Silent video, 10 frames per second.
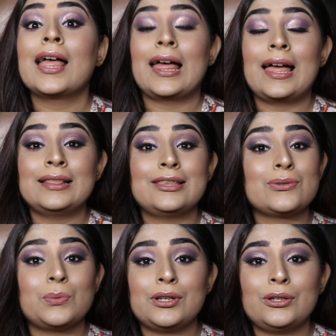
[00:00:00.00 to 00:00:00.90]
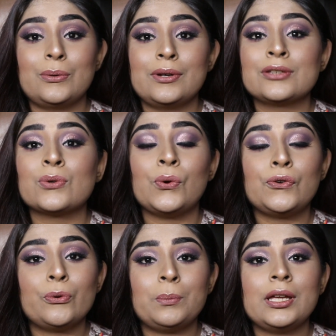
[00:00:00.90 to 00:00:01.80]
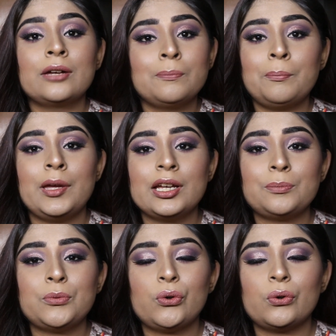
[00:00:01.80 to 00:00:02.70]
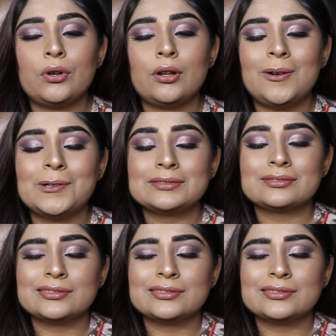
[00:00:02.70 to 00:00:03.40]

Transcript: And this video is going to be a makeup tutorial on